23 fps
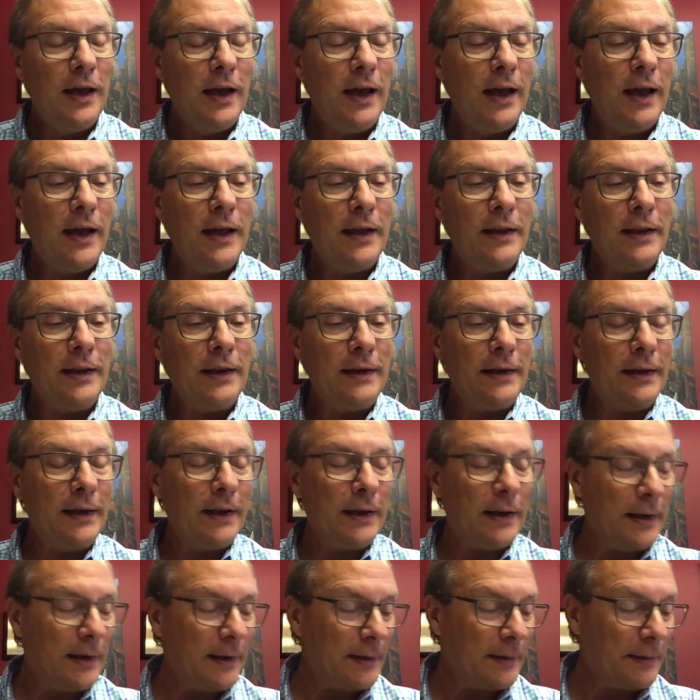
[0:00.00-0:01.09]

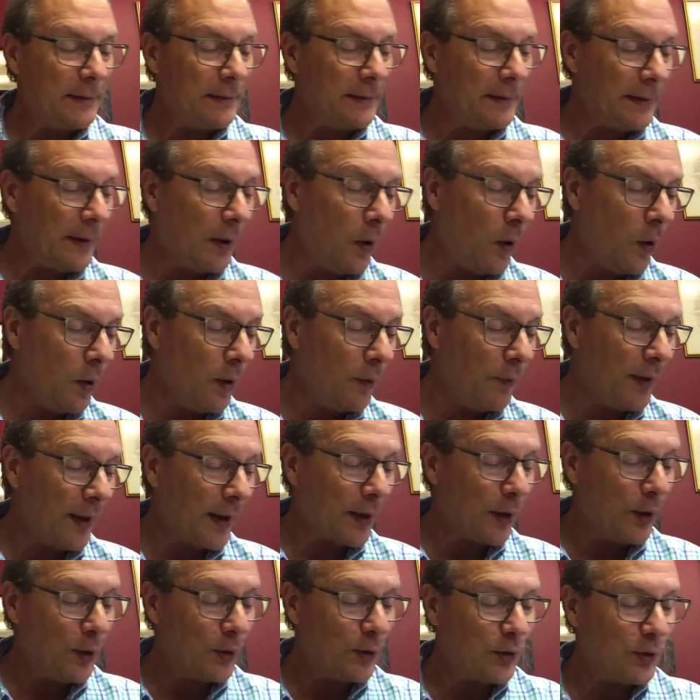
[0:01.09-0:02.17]
and all of that
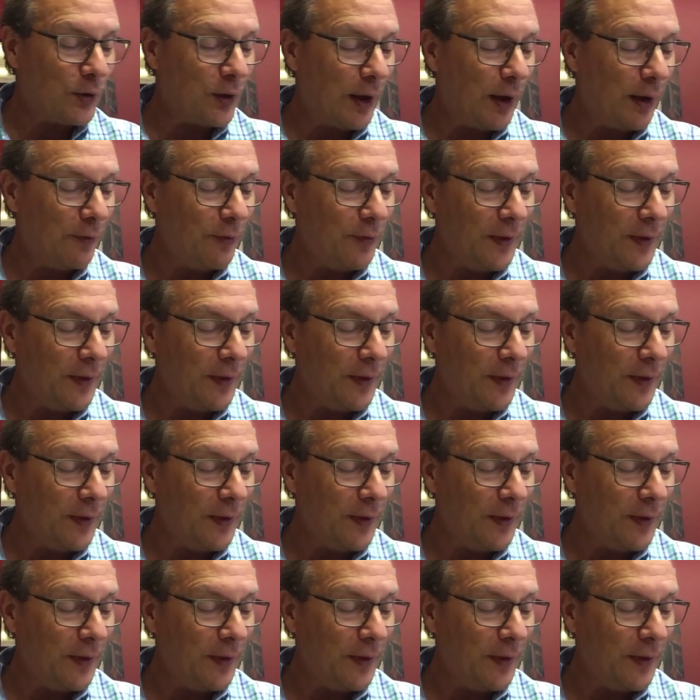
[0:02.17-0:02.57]
good stuff.